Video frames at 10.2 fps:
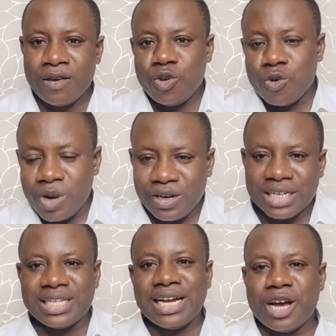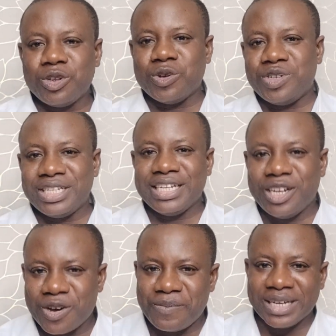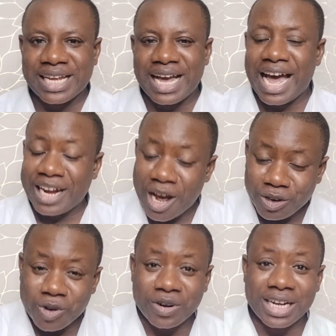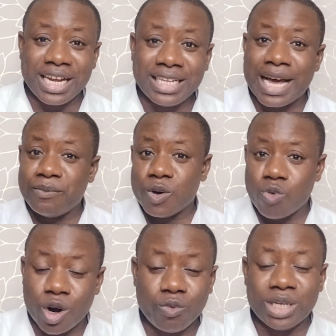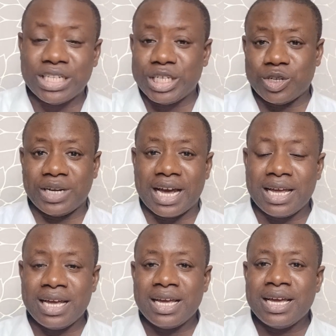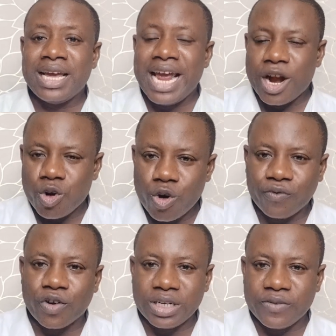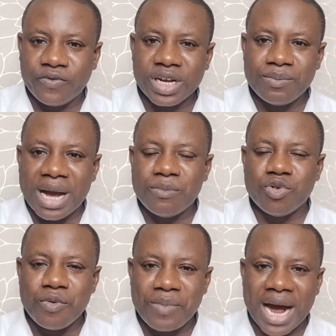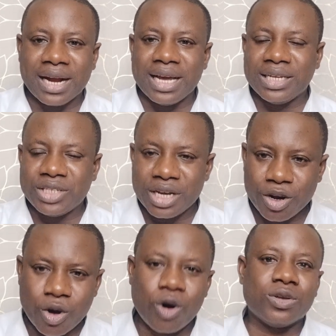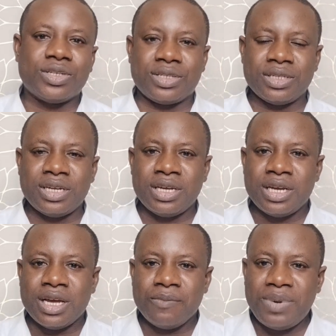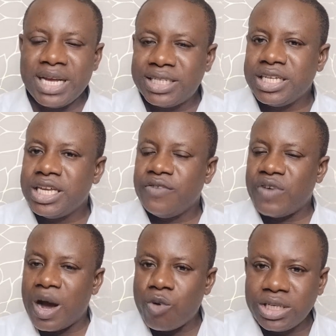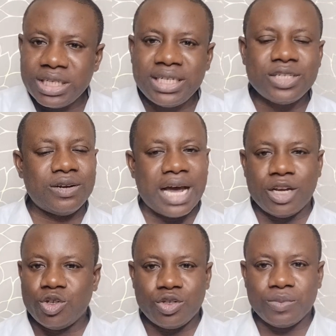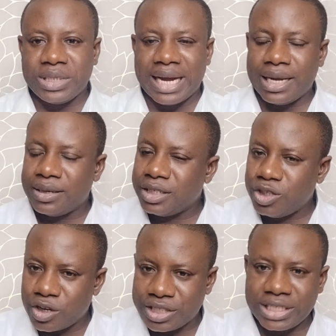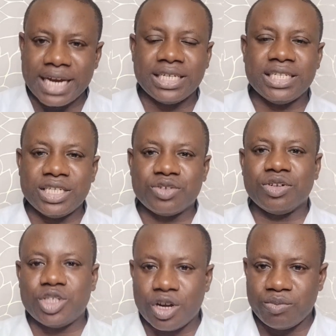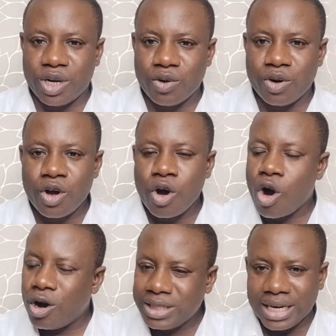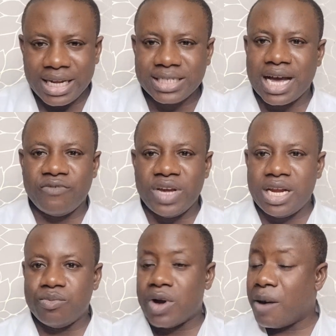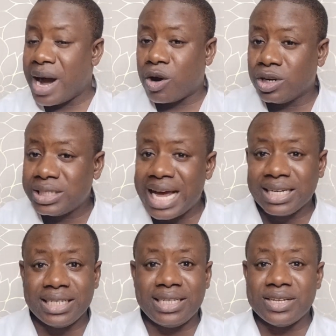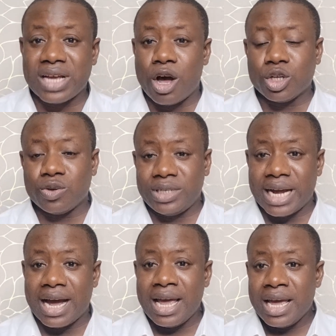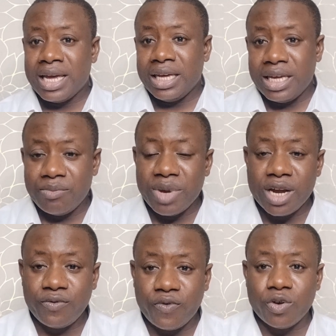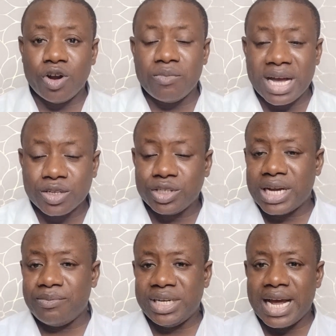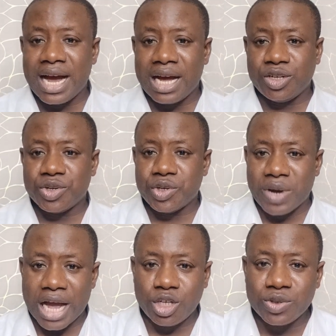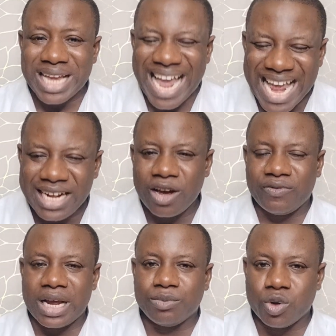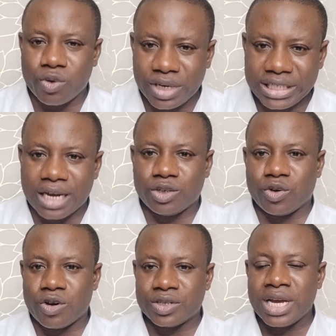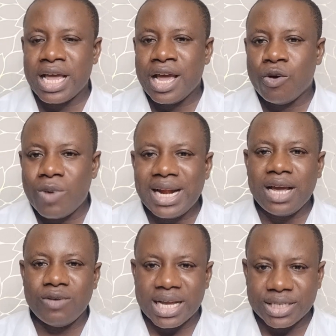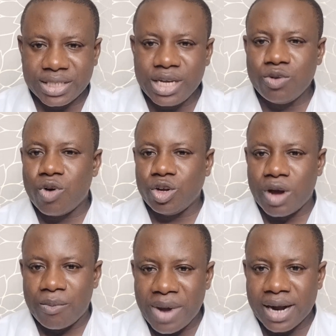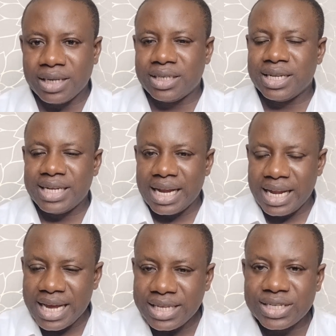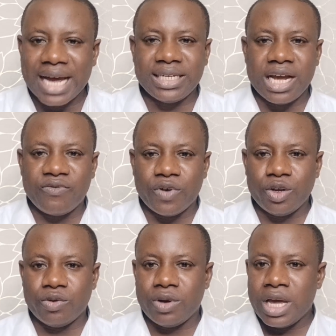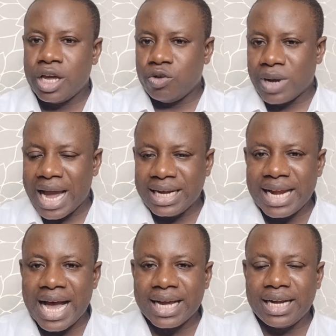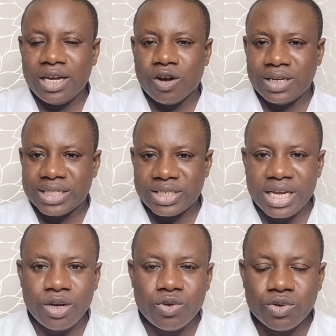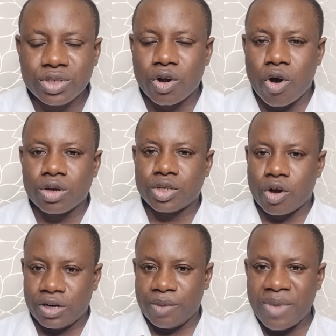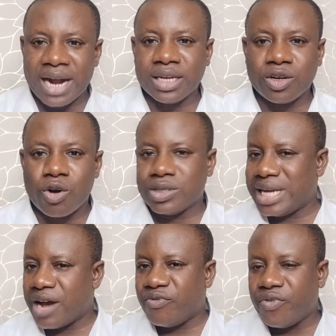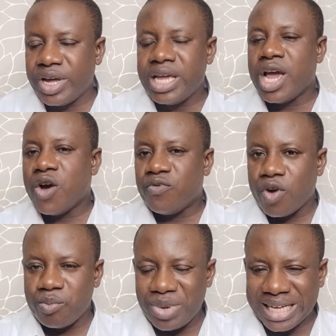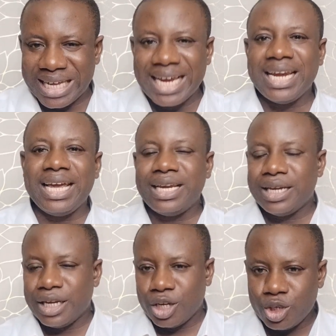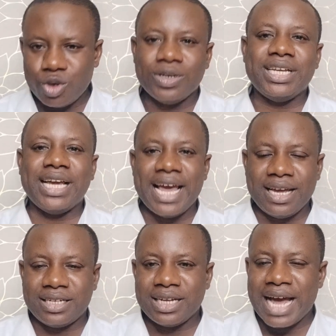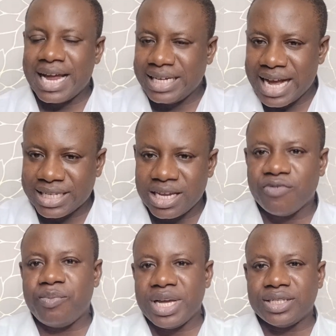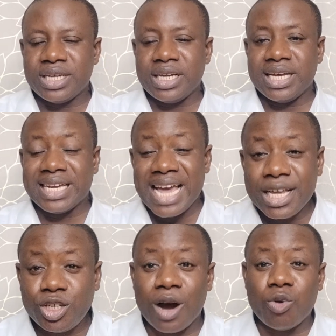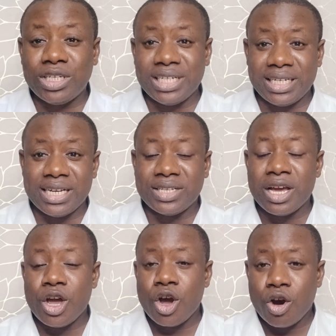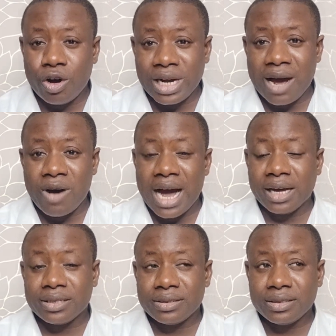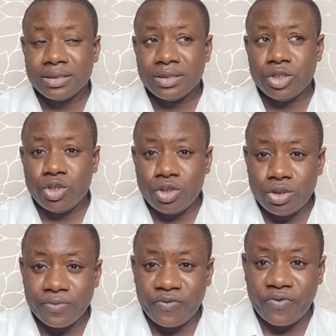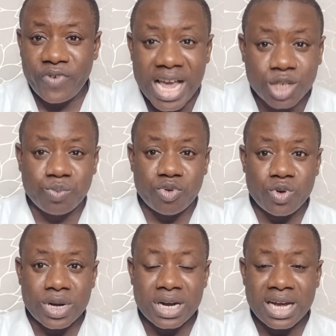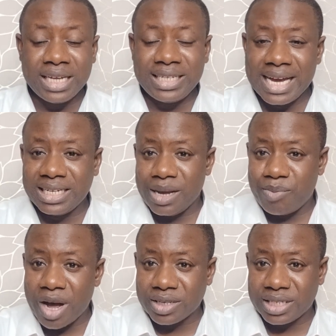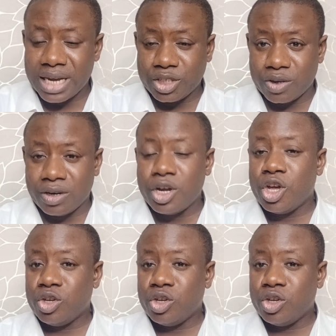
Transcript: You will understand how to treat in-law better and how to relate and be one with each other. Enroll for the free Bible marriage course. Please, if you are watching this on our YouTube channel, just check the description below. All the links are available. Our contact details are also there. Email, phone number, social media handles. You can use any of them to reach out to us. Whether you are single or you are married, the links are there for you. You can either click on the singles course or the married course. They are free from beginning to the end, and they are self-paced. In case you are watching this on our Facebook, check the about section.